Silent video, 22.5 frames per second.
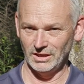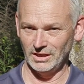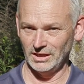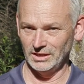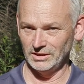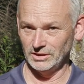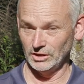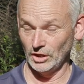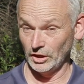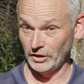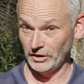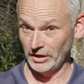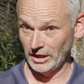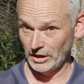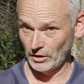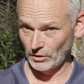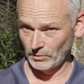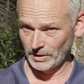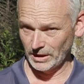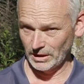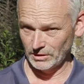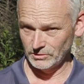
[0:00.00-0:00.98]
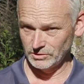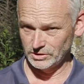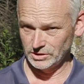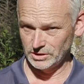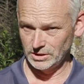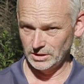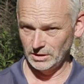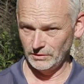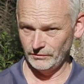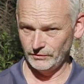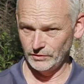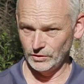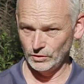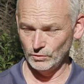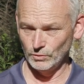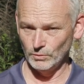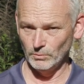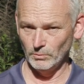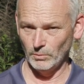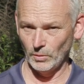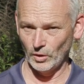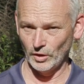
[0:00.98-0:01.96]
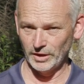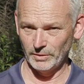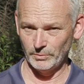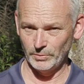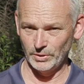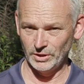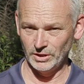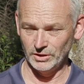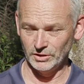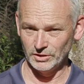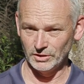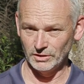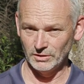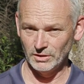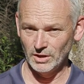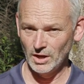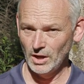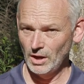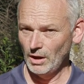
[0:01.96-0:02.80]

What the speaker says: and then I'm going to give you my opinion.